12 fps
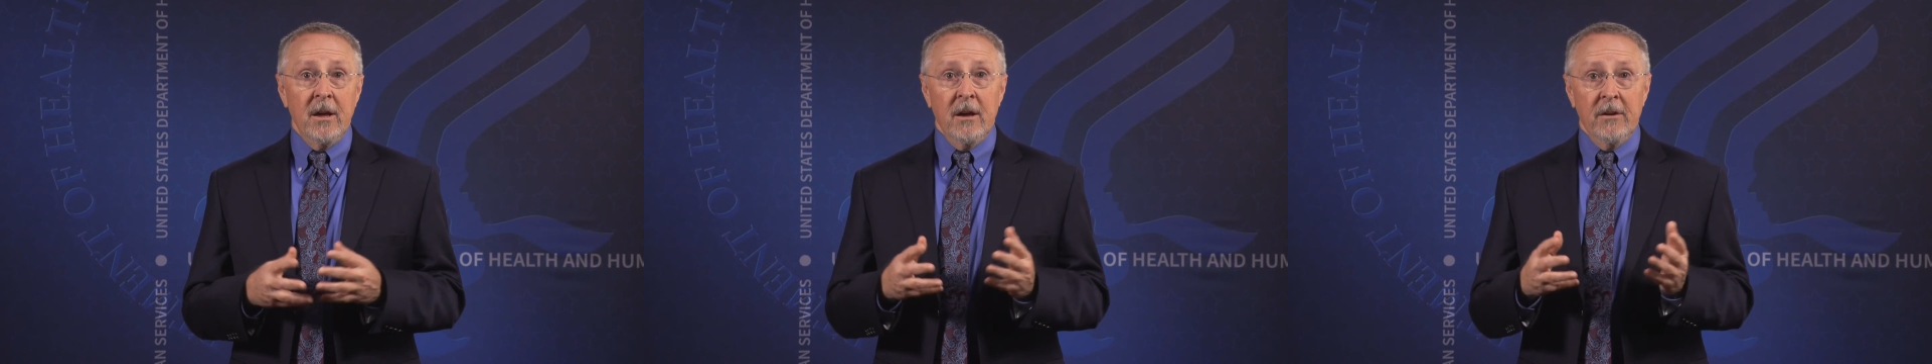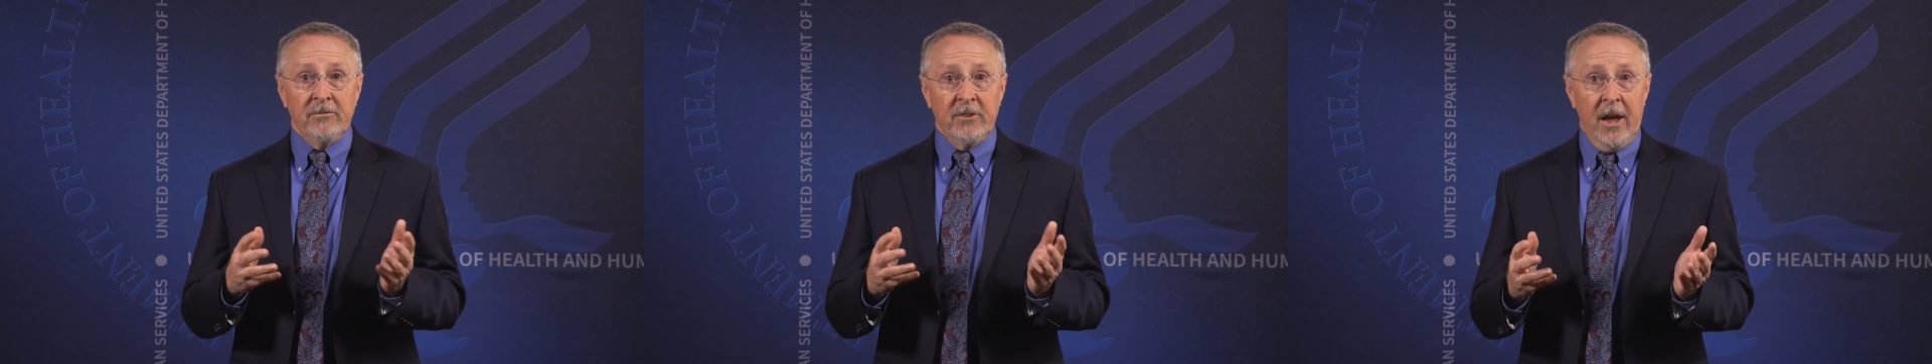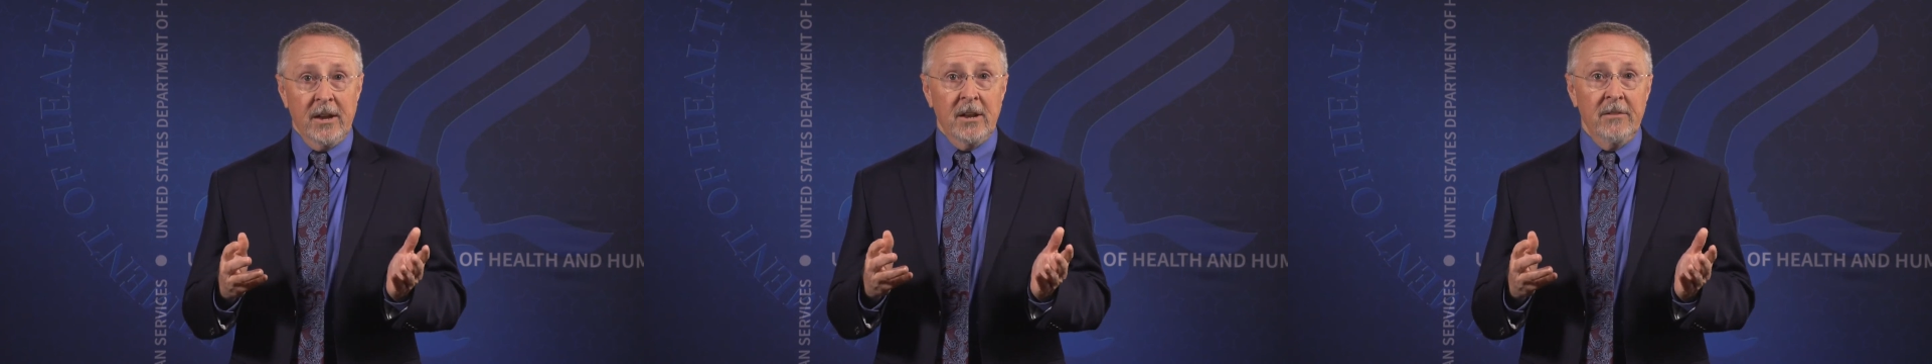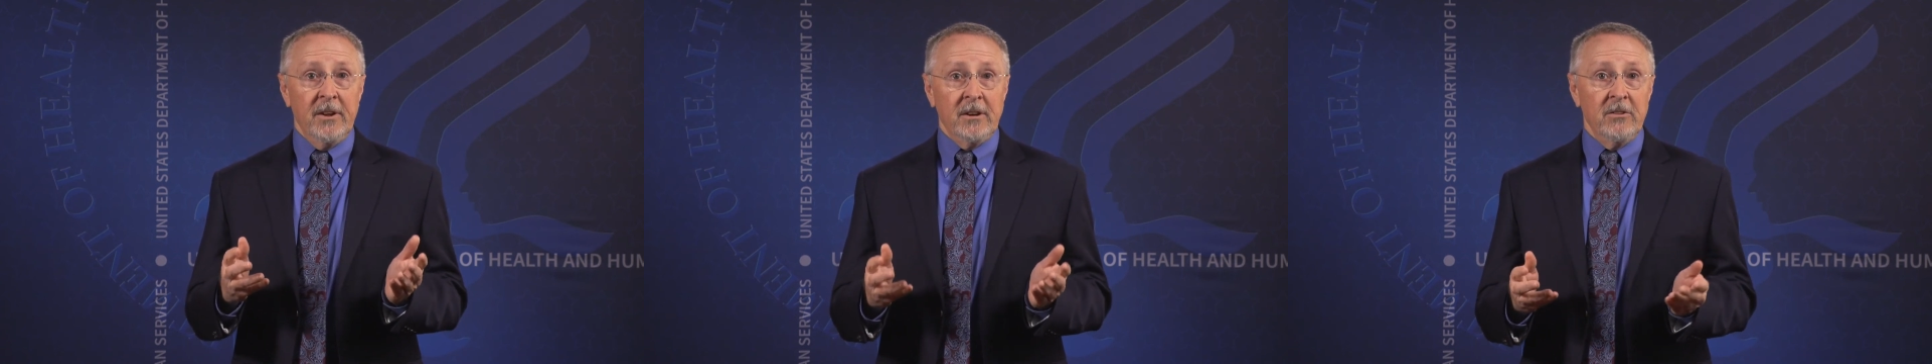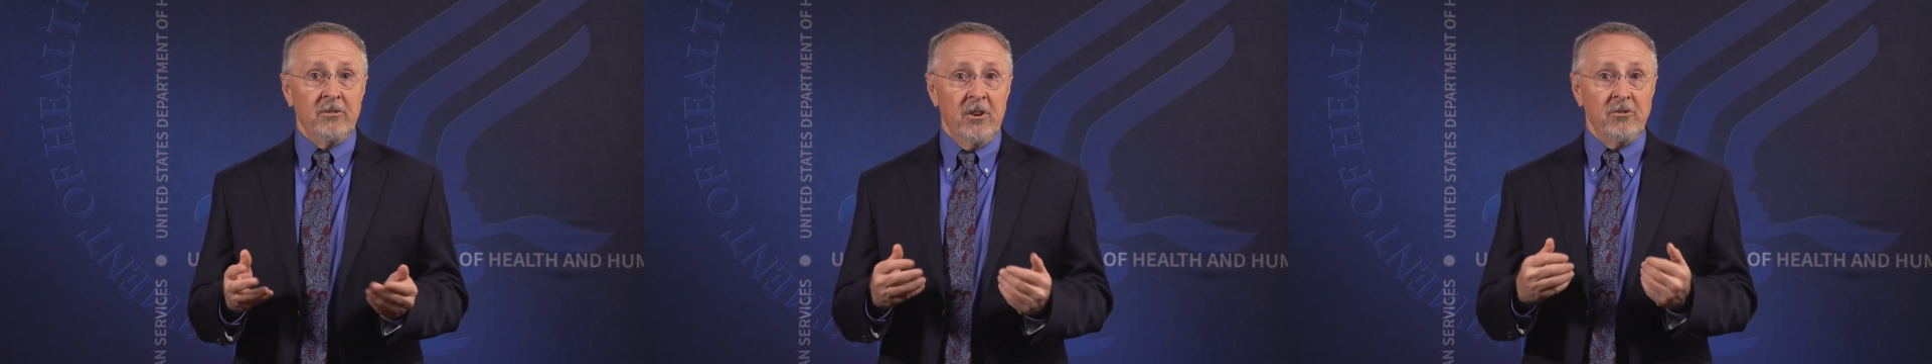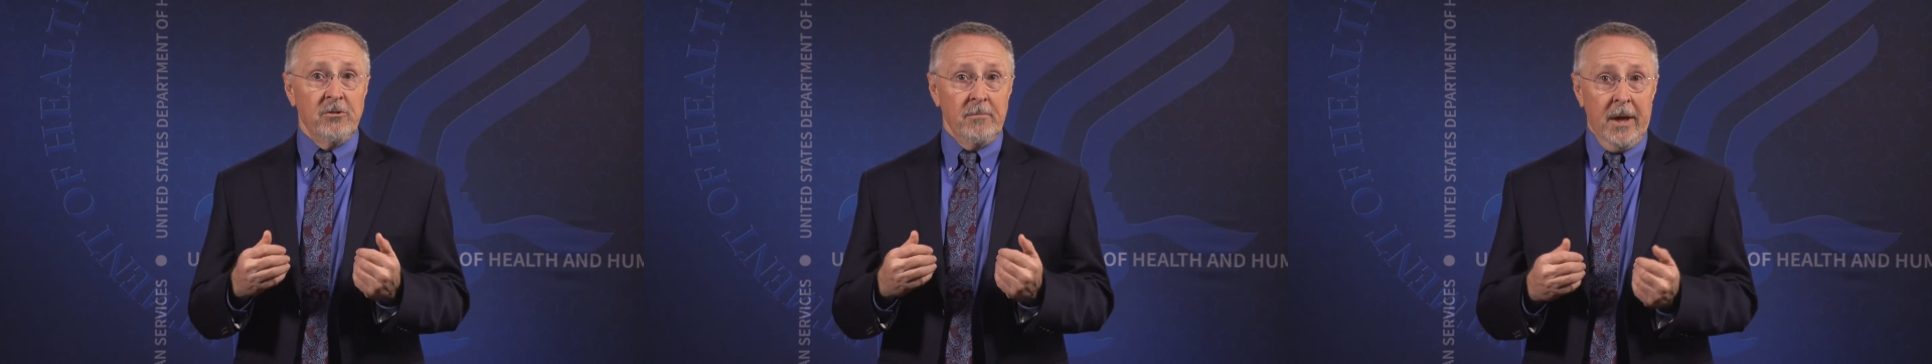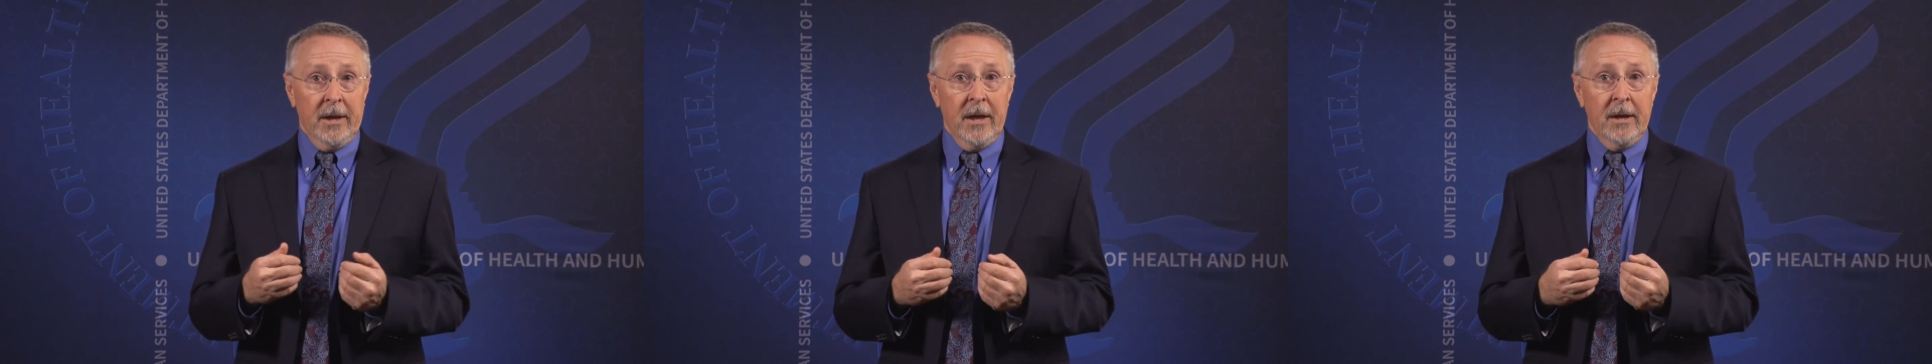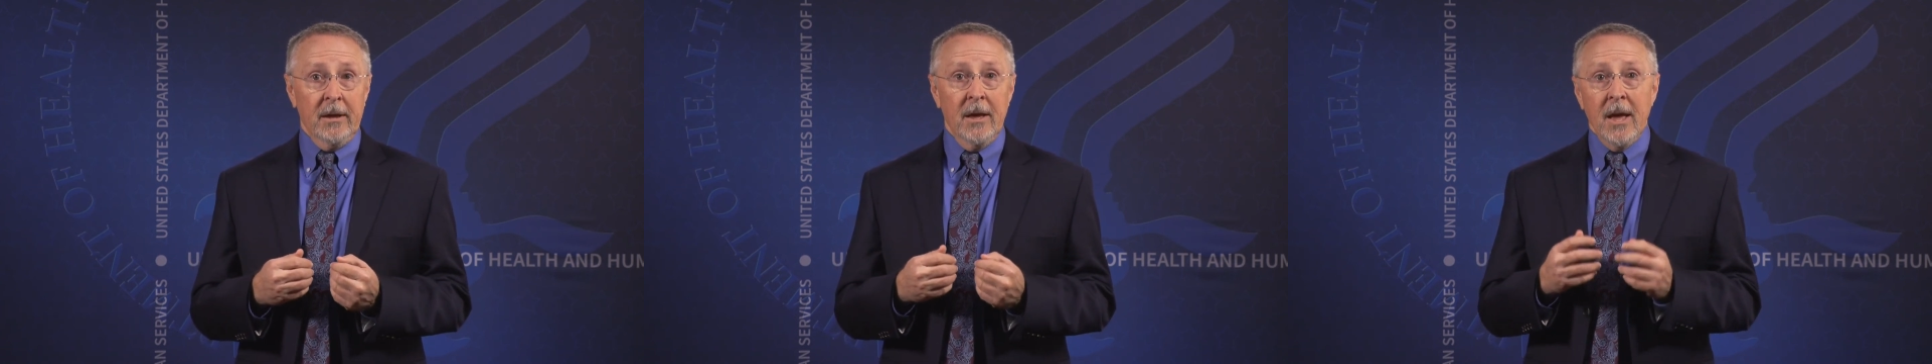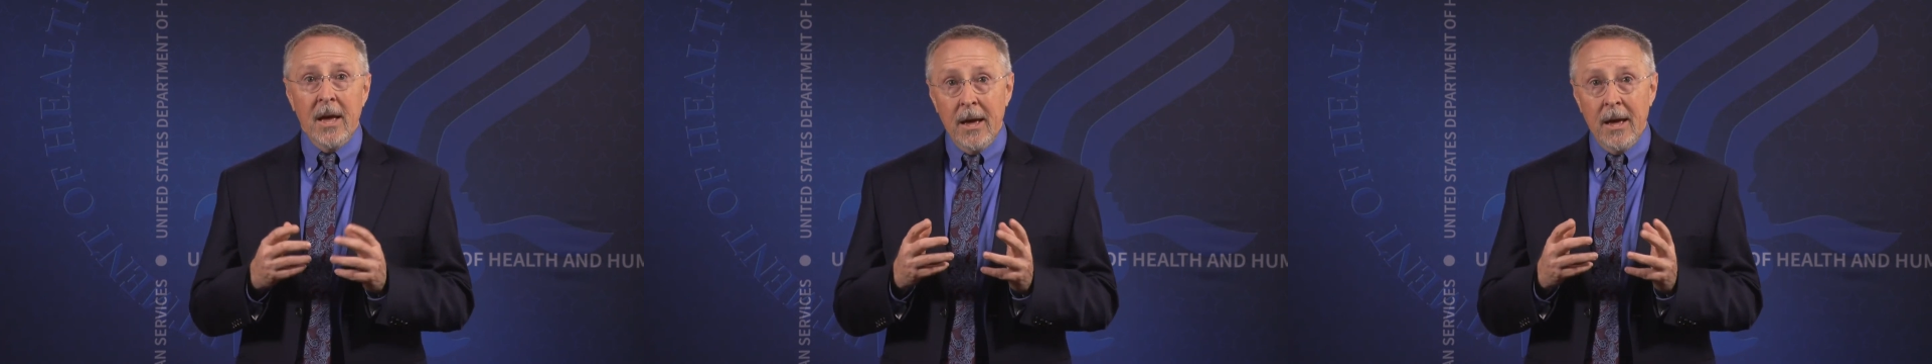of scientific decision making